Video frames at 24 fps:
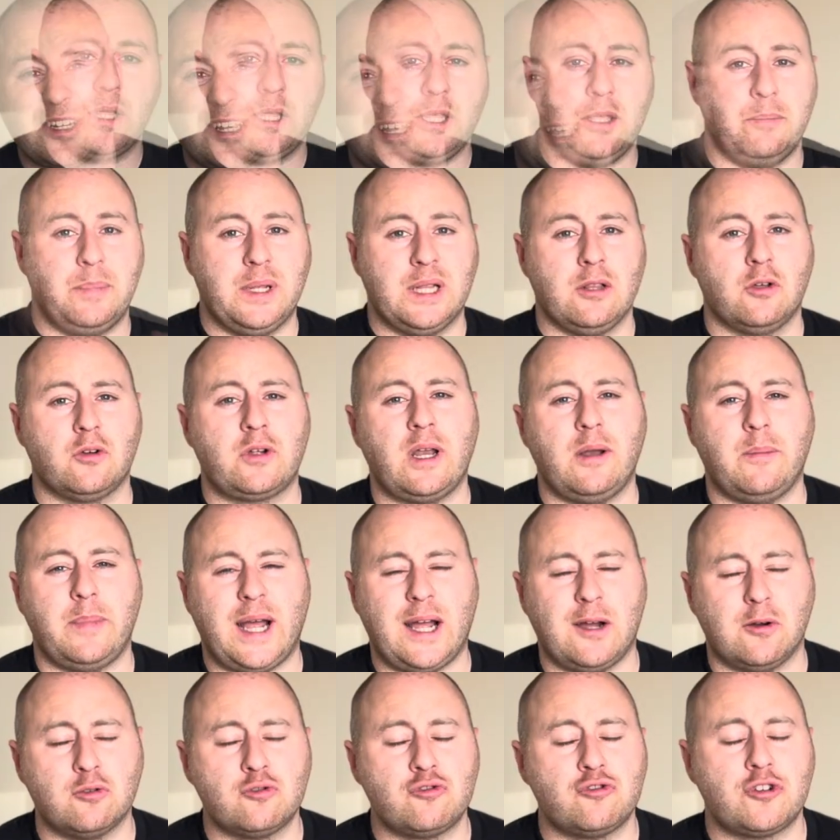you'd be looking
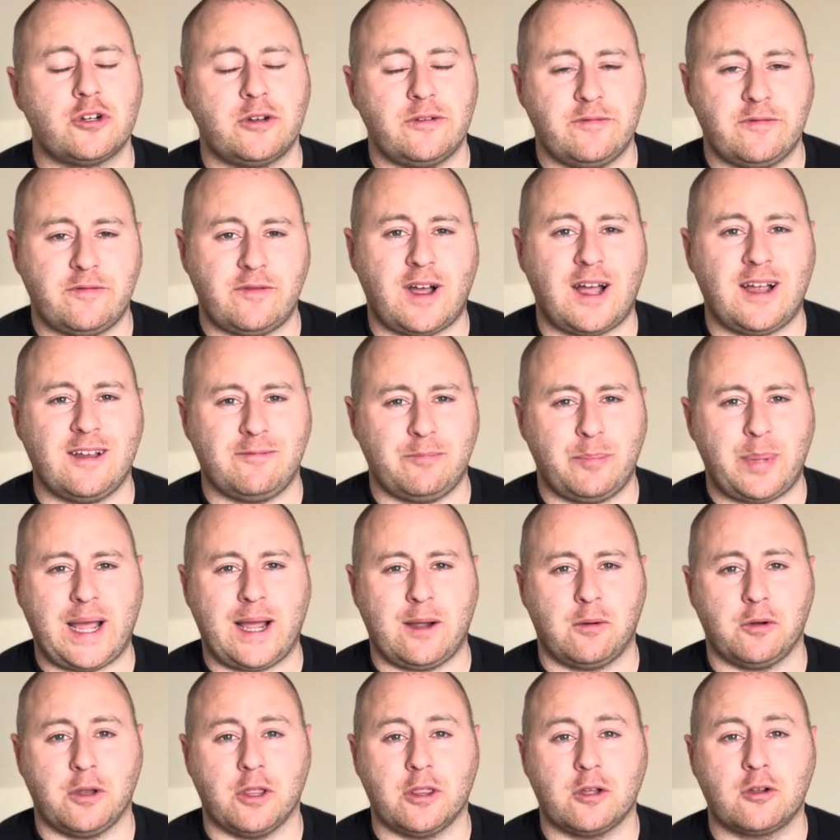about
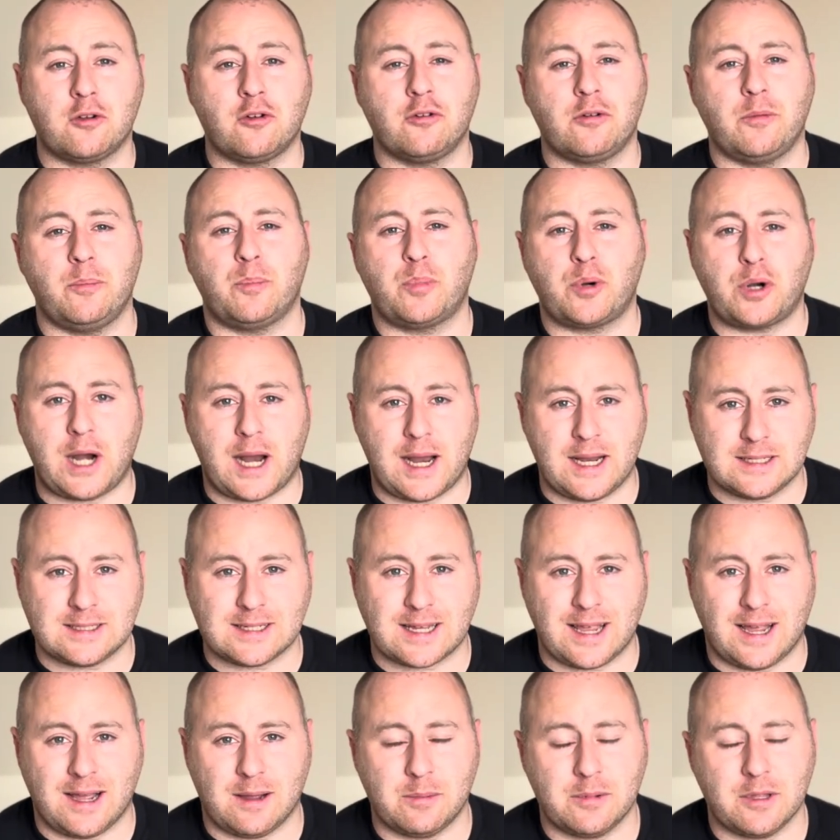£105 at the current price
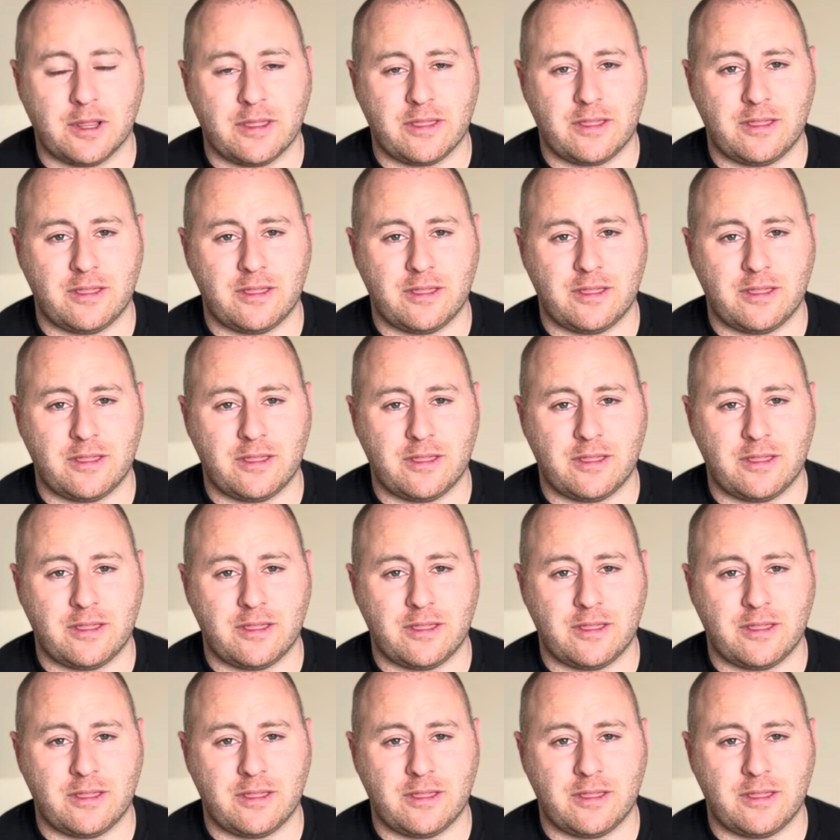cap of